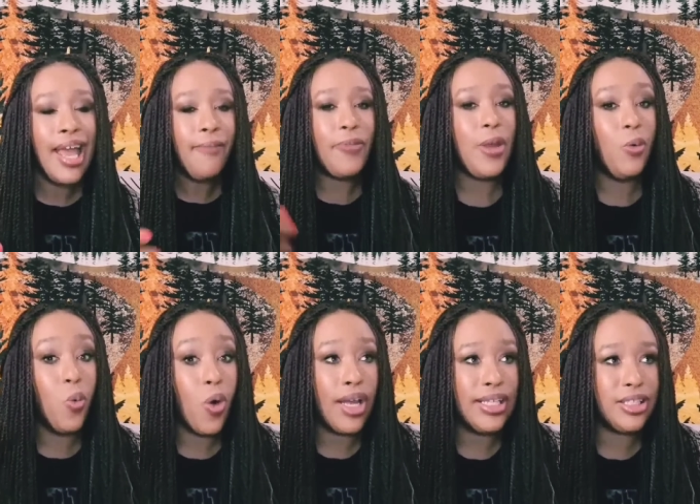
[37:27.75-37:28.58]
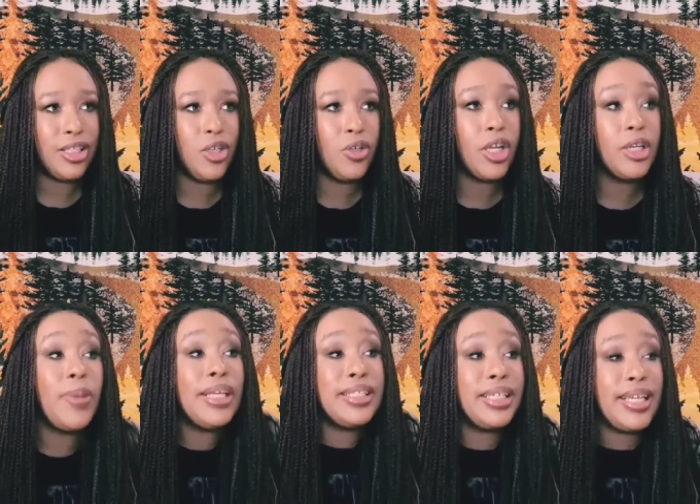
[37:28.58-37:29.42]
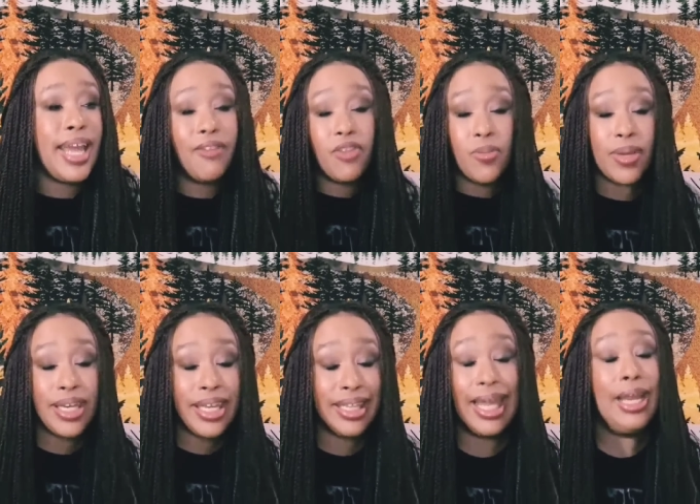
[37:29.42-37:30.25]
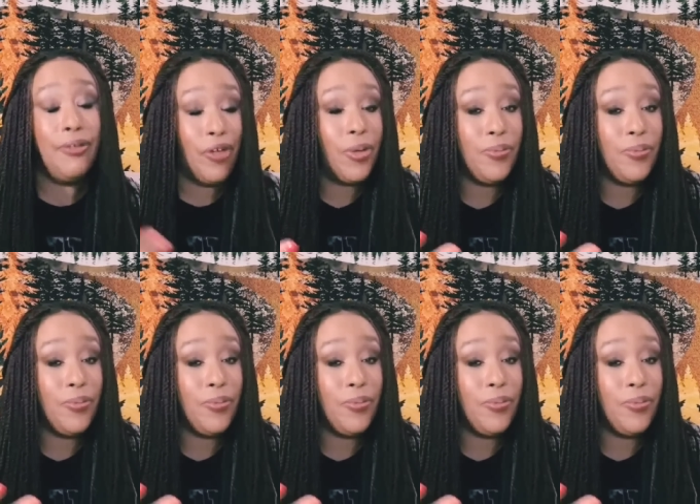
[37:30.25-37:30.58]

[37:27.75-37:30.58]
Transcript: They want to, they're basically everybody mm-hmm. like from